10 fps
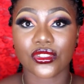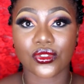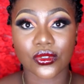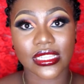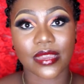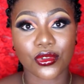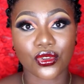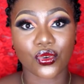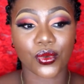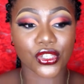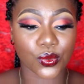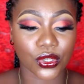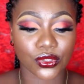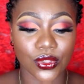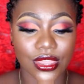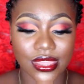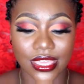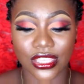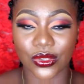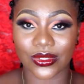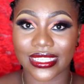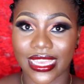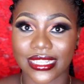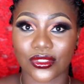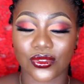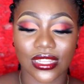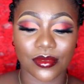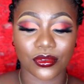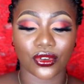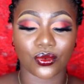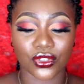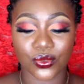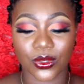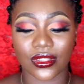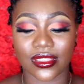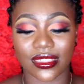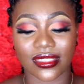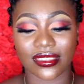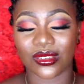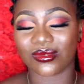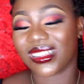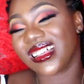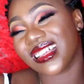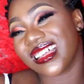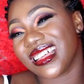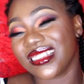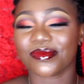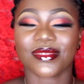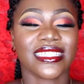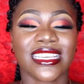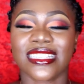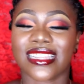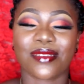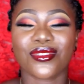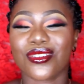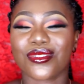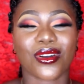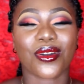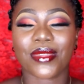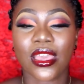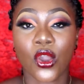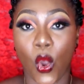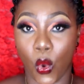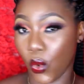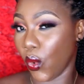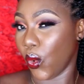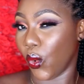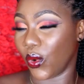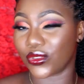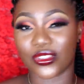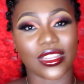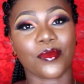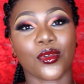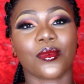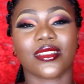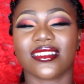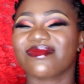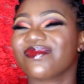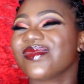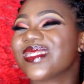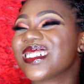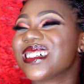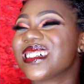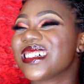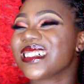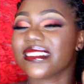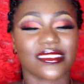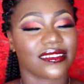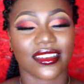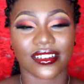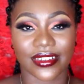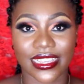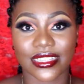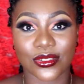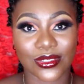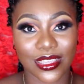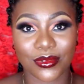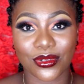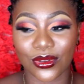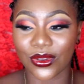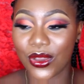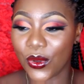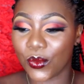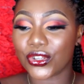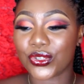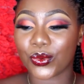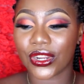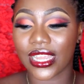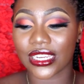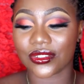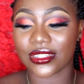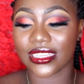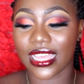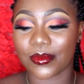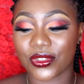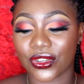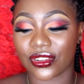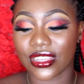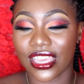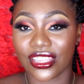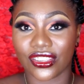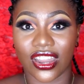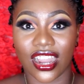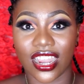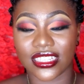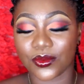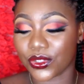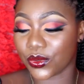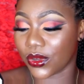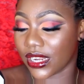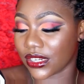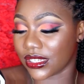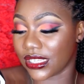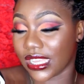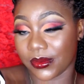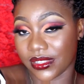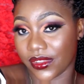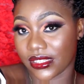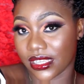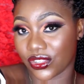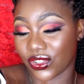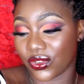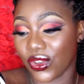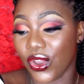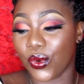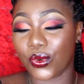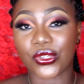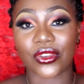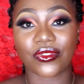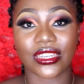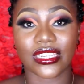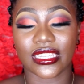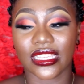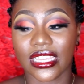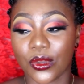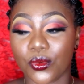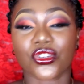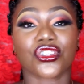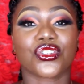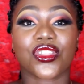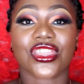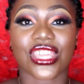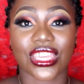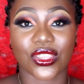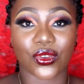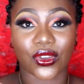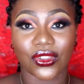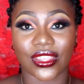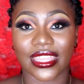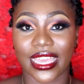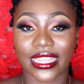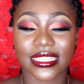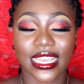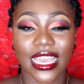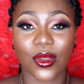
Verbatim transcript: Do let me know which one you think you'd get. Do let me know which one you think you do let me know the one with the, ooh, do let me know the, all right, do let me know which one actually captured your heart, which one actually captivated you, which one really, which one do you think you're gonna get